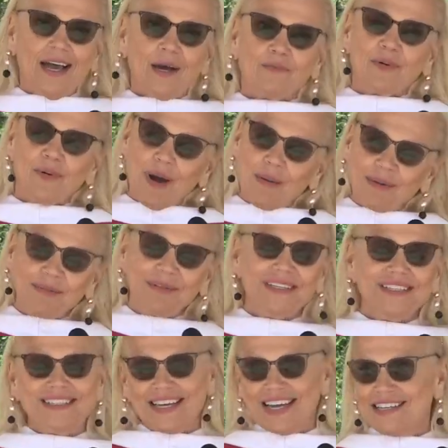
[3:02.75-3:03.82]
Probably
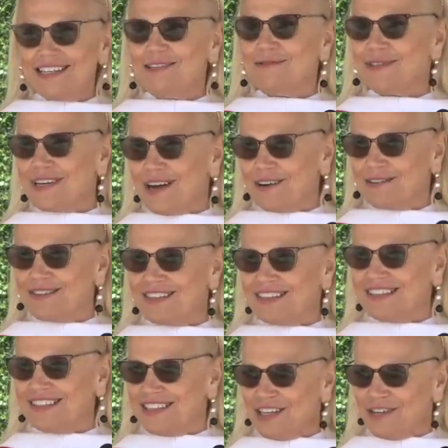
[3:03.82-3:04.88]
to say she was heartsick
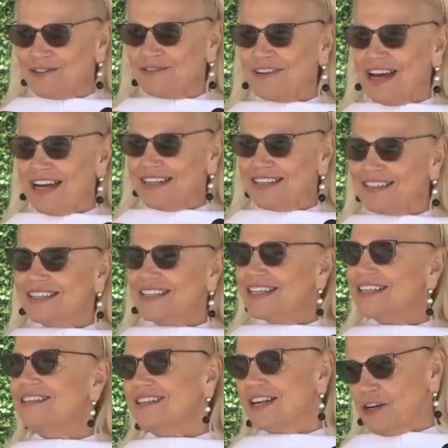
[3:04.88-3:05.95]
and terrified
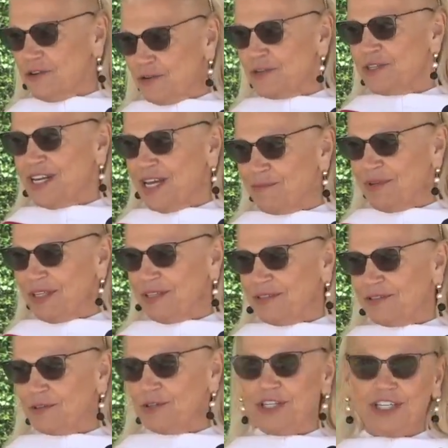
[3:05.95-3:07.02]
is an understatement,
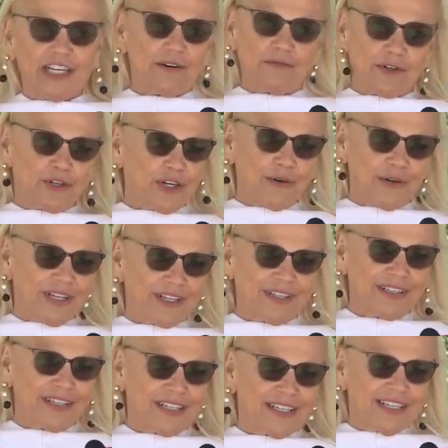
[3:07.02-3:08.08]
though she never showed it.
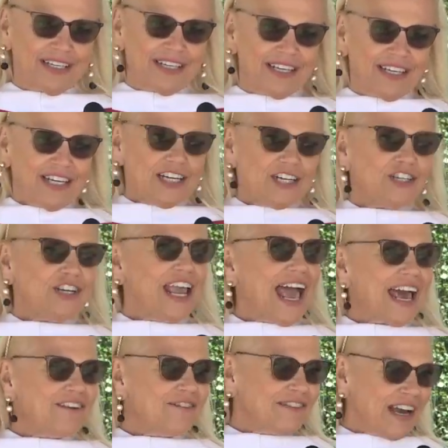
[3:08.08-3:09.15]
She
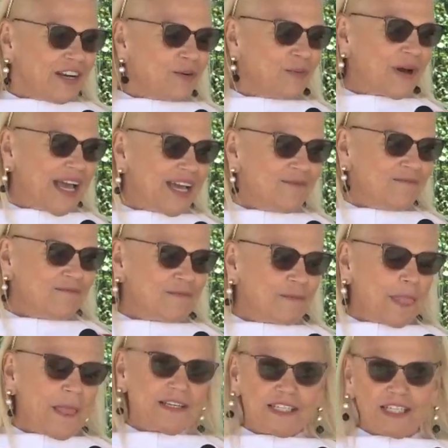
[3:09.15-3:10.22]
had to find a way
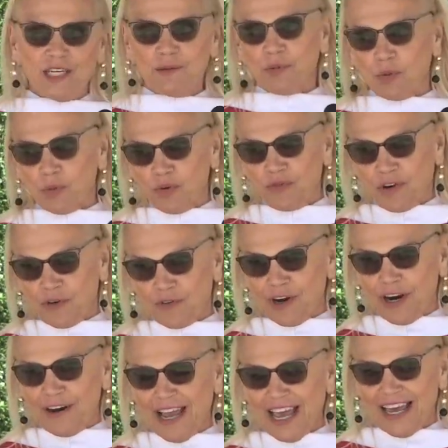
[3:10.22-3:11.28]
to keep a roof over
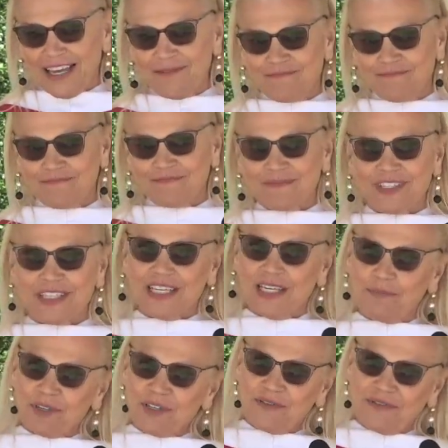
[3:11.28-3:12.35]
our head, to
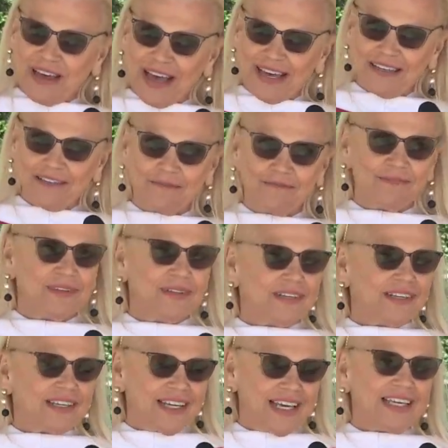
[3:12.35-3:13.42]
keep us fed,
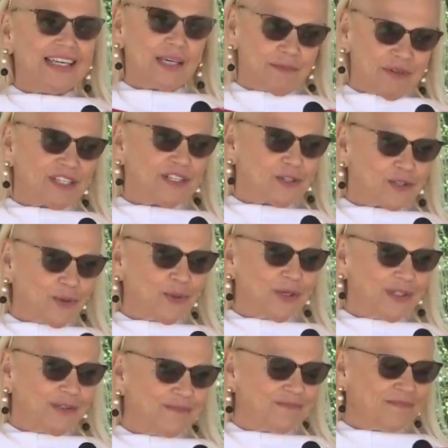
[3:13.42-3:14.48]
and keep us in school.